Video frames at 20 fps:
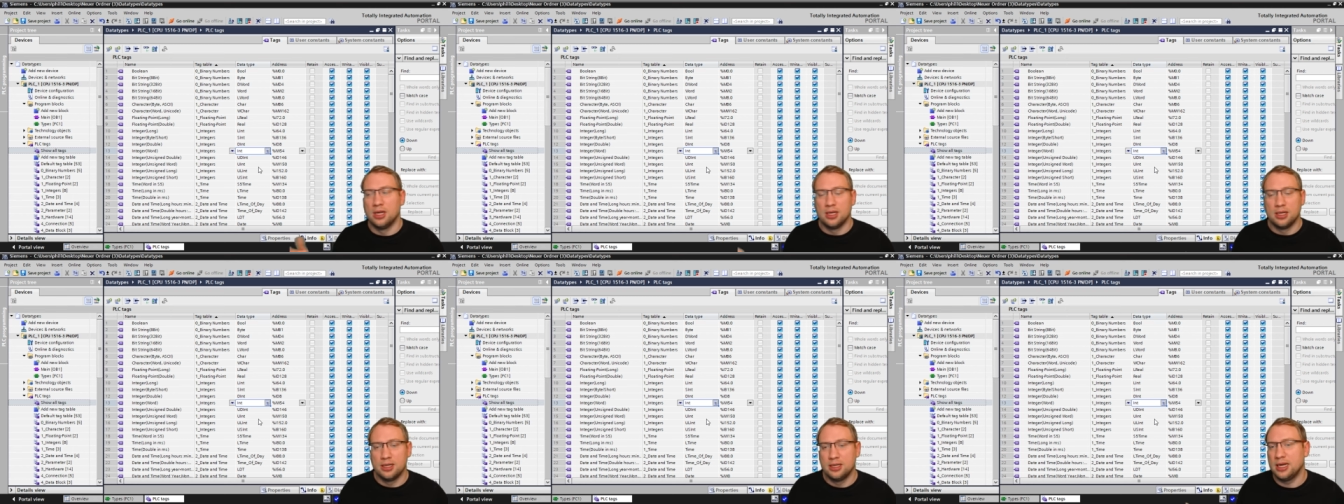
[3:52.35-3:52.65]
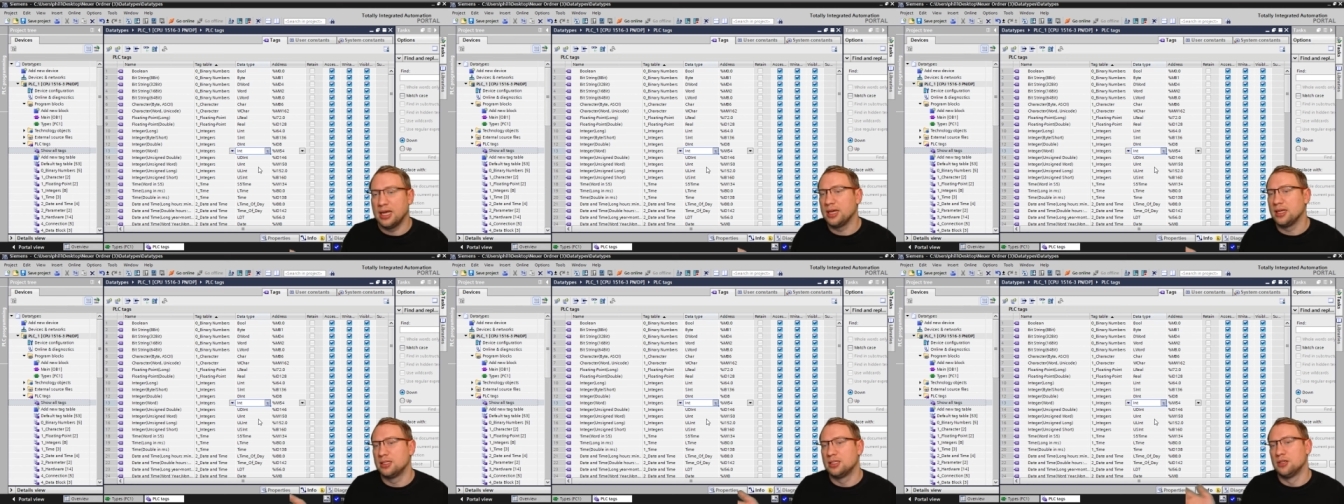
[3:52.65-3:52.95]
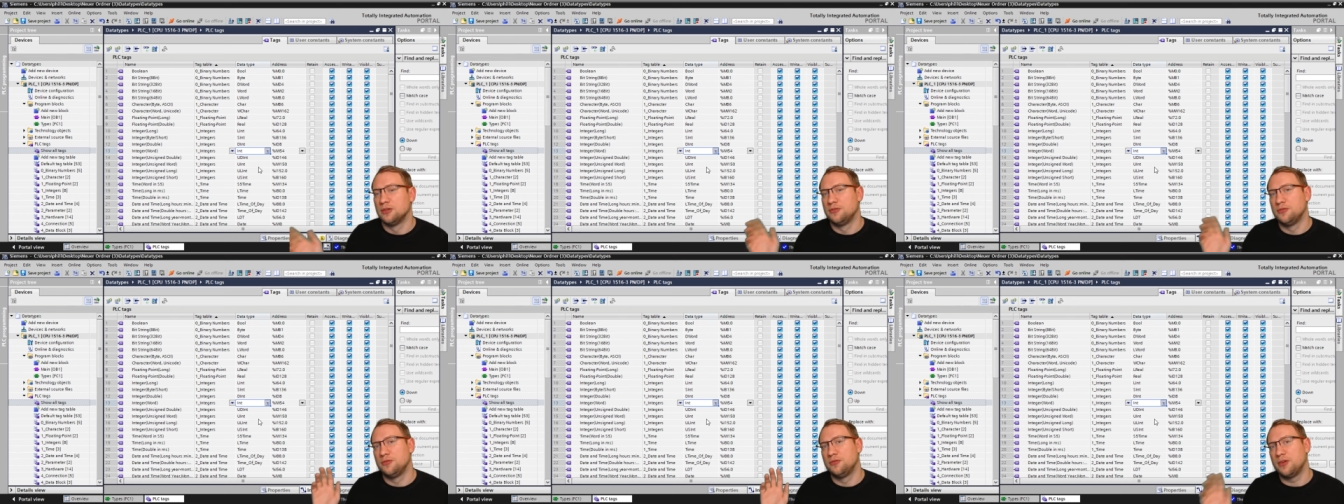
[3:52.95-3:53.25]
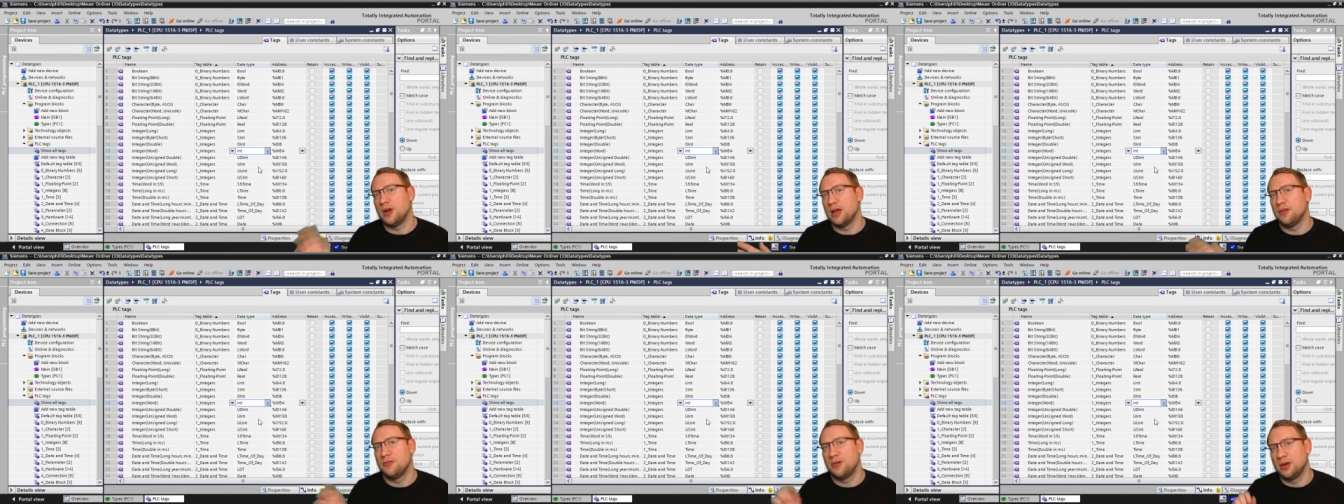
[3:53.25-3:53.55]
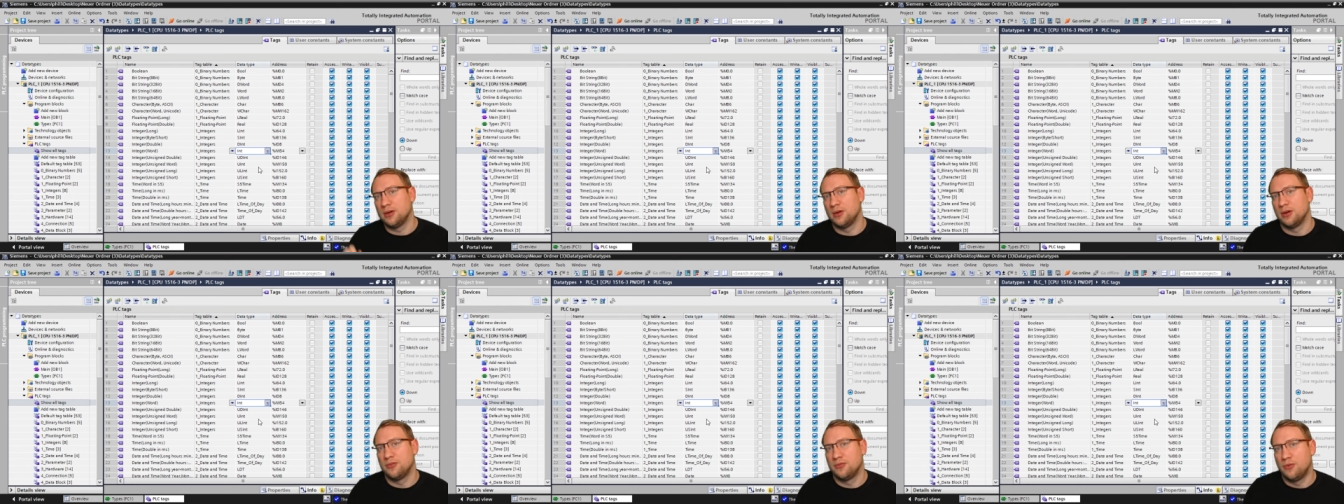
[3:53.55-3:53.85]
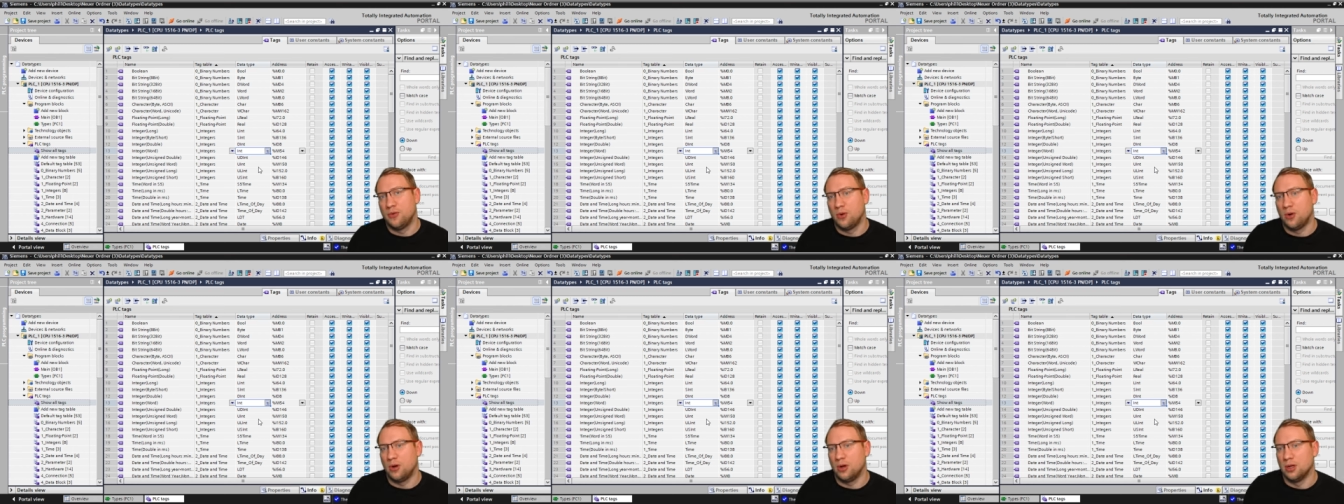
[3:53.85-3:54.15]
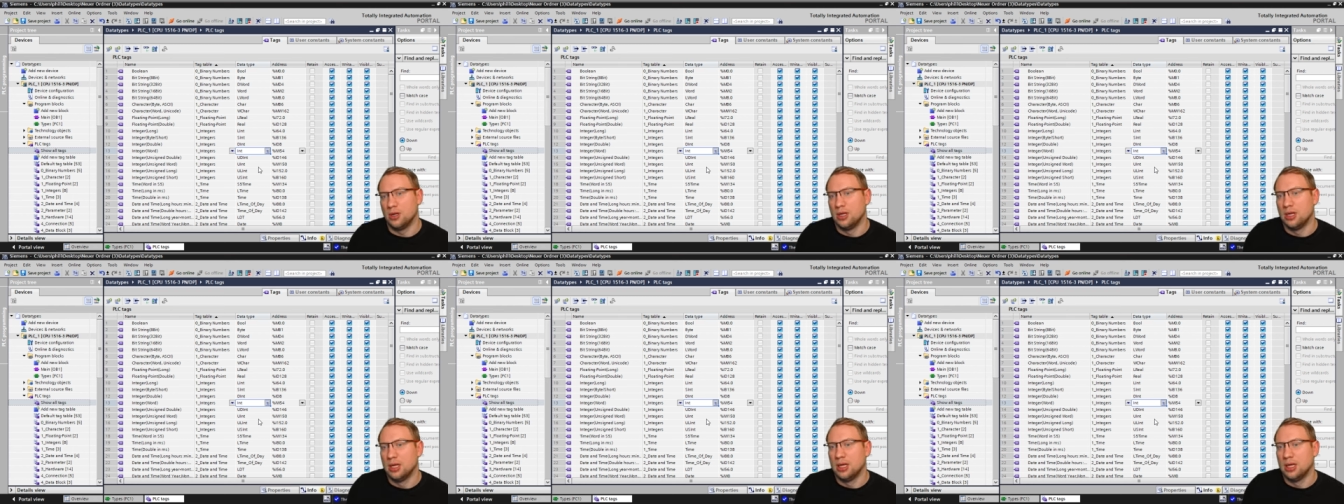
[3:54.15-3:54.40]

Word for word: negative five hundred four.